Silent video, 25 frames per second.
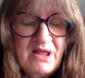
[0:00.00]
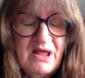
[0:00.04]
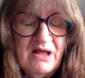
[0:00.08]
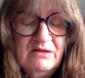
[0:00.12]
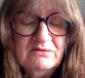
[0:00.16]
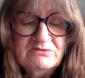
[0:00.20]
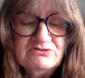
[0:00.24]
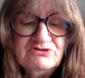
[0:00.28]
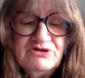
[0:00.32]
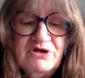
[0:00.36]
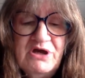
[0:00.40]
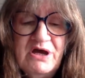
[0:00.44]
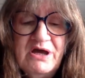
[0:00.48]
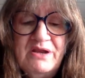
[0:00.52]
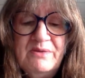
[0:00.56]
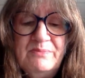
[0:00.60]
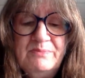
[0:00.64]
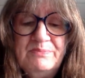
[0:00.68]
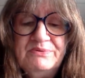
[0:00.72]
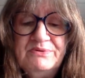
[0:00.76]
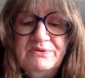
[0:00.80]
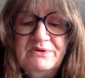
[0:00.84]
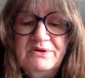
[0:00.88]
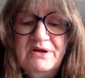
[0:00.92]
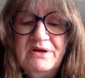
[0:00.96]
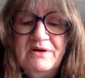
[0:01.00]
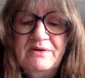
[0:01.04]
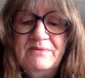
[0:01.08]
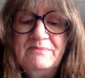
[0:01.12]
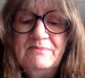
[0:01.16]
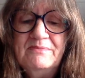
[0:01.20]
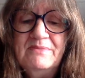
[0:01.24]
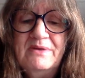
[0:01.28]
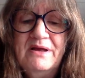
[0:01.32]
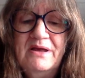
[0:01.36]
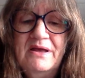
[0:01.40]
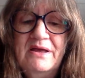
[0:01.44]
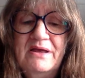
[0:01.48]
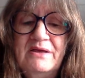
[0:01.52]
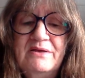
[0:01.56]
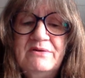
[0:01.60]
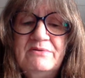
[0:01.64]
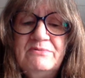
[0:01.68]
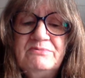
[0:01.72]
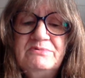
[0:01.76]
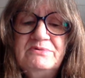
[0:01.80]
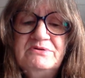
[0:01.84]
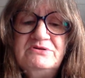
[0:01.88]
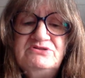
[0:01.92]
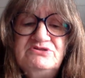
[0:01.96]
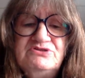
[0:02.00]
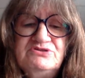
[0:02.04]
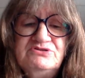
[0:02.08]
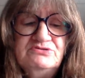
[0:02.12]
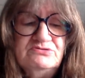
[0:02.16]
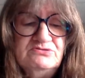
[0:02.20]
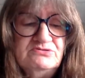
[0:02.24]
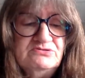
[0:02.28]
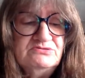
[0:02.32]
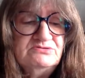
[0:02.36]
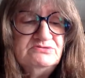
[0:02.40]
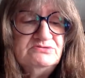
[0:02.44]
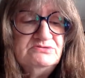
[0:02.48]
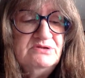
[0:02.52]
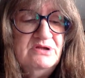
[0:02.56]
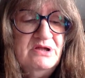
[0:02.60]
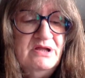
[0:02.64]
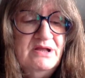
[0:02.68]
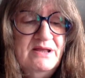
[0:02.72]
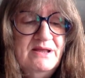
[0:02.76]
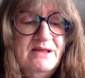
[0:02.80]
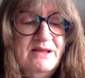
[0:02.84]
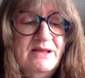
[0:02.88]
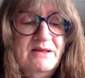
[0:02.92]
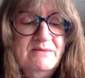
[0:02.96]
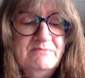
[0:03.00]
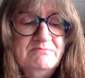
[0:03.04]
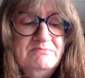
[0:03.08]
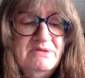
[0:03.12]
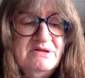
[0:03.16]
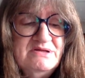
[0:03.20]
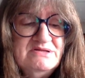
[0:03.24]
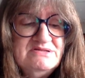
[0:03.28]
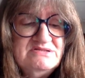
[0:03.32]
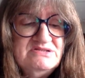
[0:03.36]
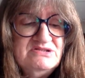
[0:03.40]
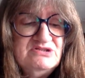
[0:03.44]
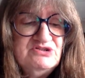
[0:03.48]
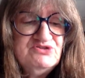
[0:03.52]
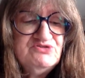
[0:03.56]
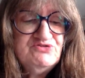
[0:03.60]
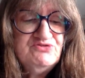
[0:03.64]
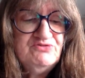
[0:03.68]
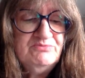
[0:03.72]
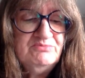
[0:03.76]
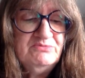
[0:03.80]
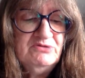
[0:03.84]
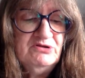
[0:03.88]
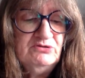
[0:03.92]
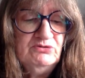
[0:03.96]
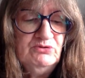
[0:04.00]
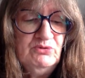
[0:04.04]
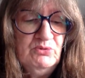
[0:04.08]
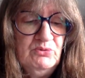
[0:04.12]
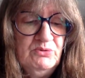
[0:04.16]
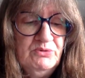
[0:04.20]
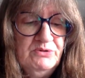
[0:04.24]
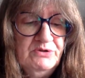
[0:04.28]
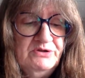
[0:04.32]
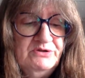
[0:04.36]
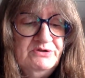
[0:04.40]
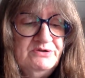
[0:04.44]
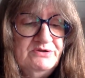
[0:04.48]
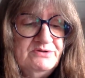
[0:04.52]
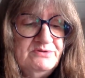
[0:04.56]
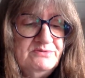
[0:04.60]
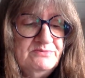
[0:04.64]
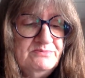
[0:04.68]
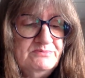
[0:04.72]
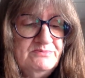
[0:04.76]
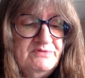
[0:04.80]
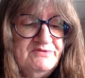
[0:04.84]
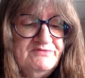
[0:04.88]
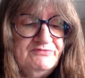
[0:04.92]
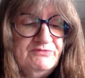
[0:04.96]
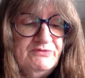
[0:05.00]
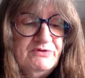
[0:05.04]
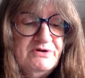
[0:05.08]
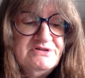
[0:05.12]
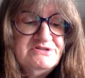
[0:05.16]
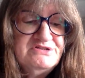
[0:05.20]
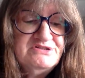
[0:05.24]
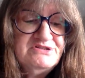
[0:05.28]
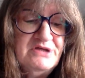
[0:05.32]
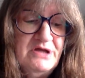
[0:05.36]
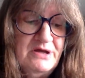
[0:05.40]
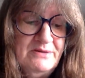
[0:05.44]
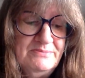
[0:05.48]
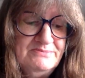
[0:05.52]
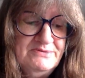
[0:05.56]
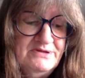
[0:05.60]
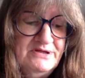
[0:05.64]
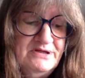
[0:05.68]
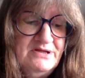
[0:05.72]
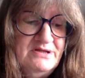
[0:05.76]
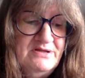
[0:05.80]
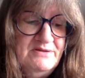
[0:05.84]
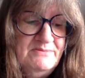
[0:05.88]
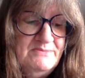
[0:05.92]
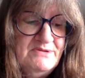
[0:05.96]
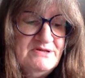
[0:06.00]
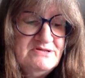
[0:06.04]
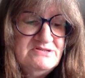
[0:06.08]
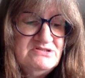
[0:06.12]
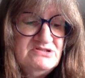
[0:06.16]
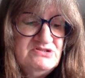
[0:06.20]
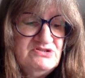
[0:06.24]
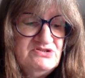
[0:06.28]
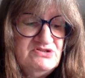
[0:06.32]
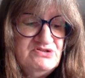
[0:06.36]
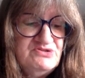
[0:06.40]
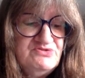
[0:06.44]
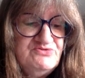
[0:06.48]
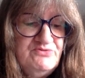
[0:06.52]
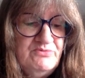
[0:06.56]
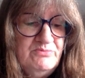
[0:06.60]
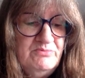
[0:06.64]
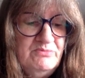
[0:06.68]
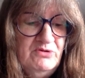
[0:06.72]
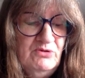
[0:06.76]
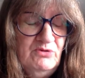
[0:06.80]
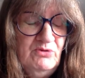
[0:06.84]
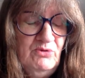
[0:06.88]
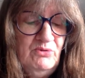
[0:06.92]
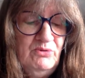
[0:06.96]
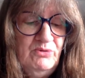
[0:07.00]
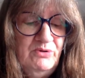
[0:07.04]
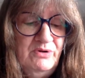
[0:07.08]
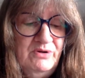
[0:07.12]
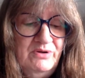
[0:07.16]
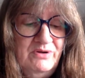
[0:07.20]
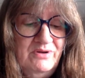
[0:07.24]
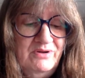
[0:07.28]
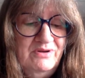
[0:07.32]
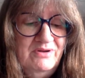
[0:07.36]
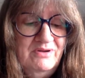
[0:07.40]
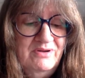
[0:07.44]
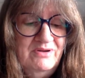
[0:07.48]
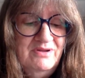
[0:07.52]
I'll try to put up my original message from the Lord before I stopped getting messages from the Lord.